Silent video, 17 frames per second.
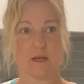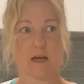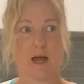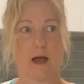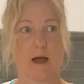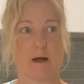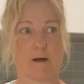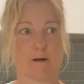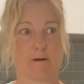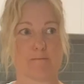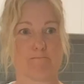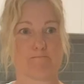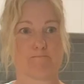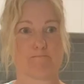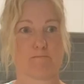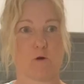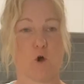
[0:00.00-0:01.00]

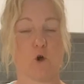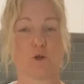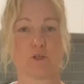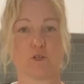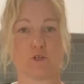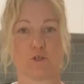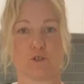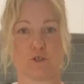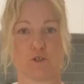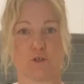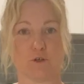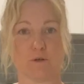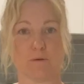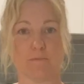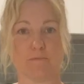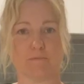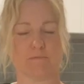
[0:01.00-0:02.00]
on
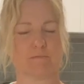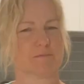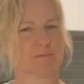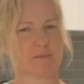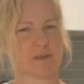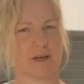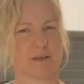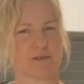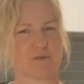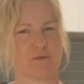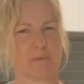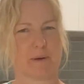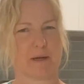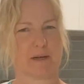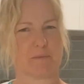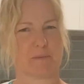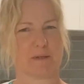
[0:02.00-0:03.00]
YouTube. I just
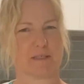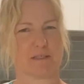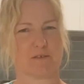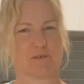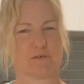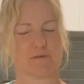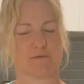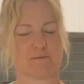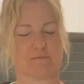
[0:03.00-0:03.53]
repeated myself.